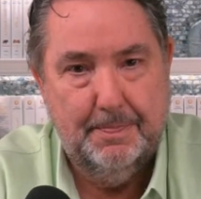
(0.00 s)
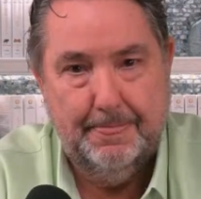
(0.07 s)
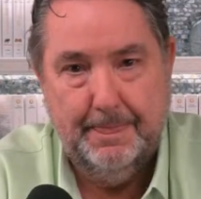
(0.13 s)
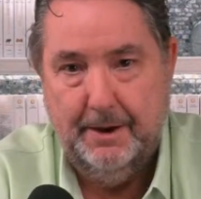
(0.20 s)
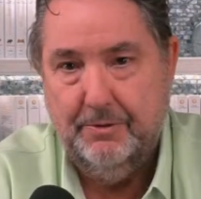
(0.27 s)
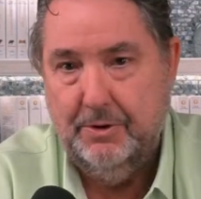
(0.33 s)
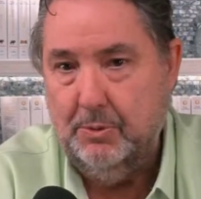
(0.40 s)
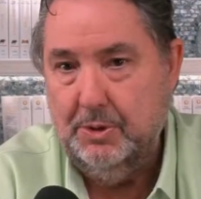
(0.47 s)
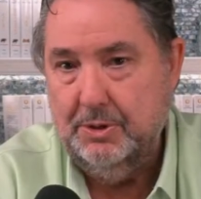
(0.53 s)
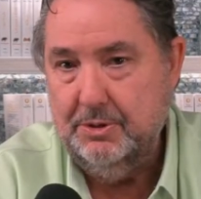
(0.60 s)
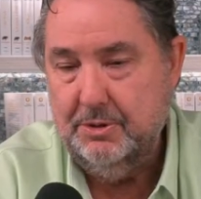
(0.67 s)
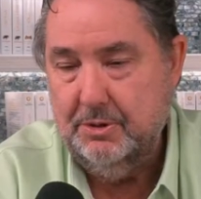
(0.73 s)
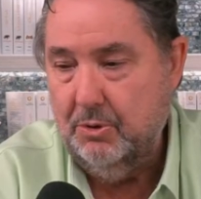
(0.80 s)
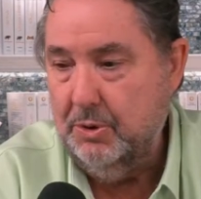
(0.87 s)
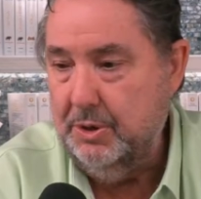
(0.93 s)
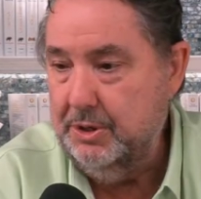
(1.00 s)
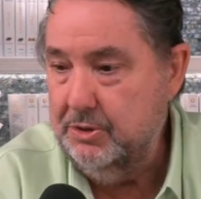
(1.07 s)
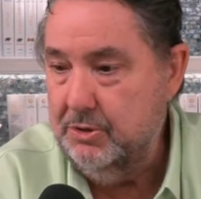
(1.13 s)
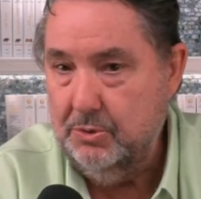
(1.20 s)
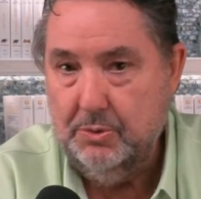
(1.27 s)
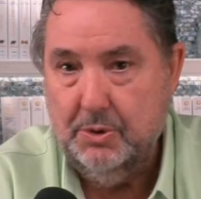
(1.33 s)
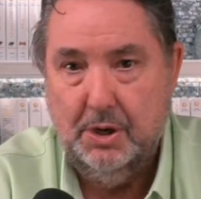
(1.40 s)
everyone's going
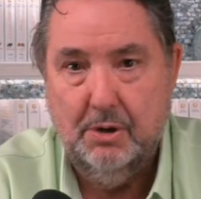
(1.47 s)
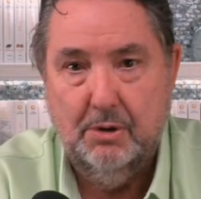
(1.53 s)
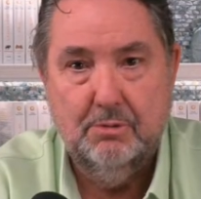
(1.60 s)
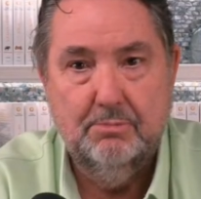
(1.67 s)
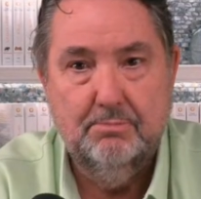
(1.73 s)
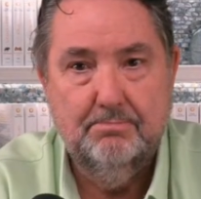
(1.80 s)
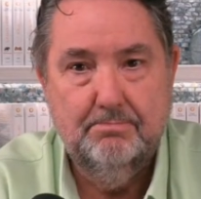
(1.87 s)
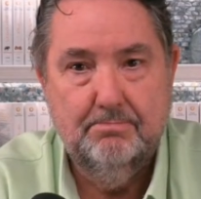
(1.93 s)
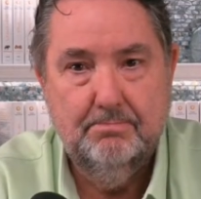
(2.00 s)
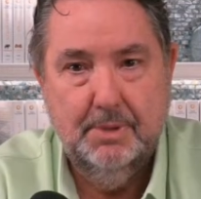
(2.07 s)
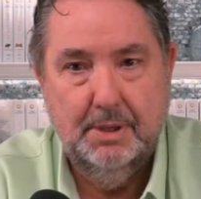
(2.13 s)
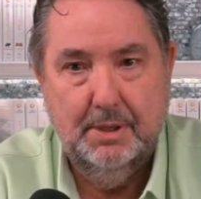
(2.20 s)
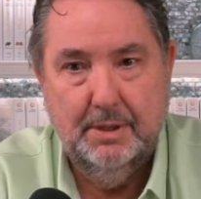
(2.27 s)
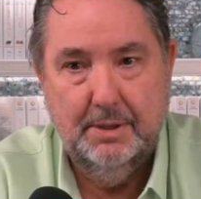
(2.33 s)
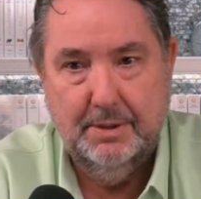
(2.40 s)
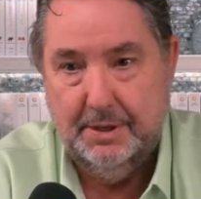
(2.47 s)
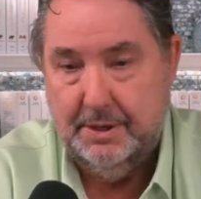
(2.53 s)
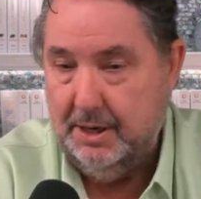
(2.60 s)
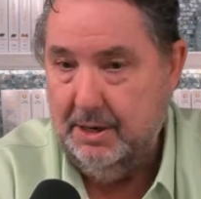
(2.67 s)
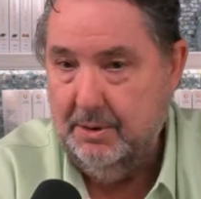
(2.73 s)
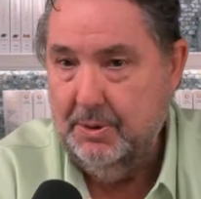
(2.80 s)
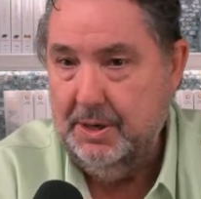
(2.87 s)
to know that
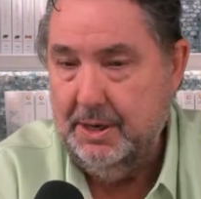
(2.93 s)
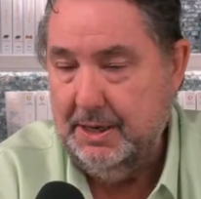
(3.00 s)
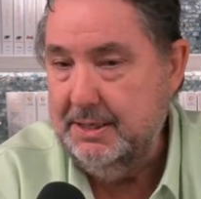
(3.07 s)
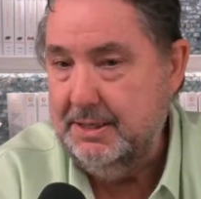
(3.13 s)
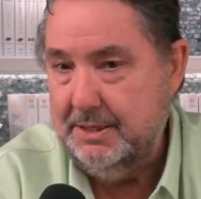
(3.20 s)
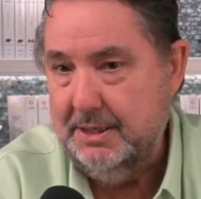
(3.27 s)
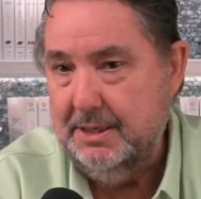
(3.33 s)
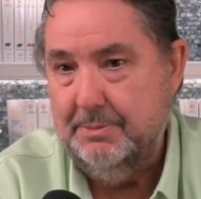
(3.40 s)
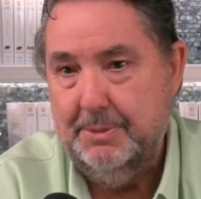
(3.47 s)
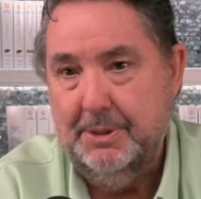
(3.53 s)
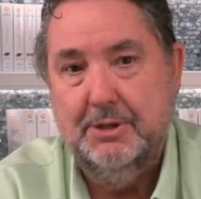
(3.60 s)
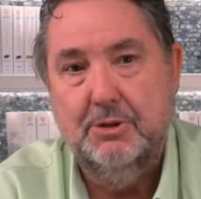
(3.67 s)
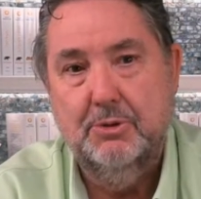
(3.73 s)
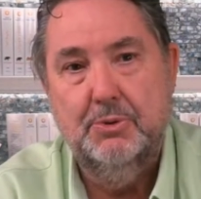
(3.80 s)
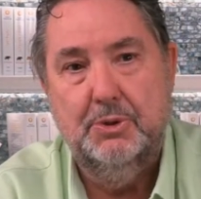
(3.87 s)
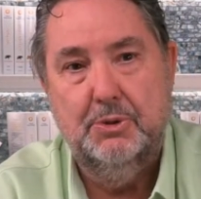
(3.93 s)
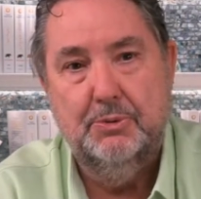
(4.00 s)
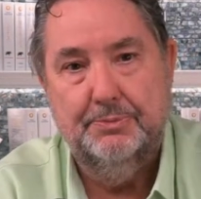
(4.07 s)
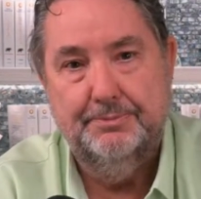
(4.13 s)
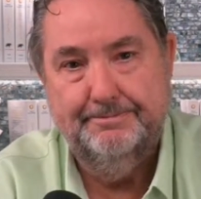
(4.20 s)
Yahweh has sent me to you.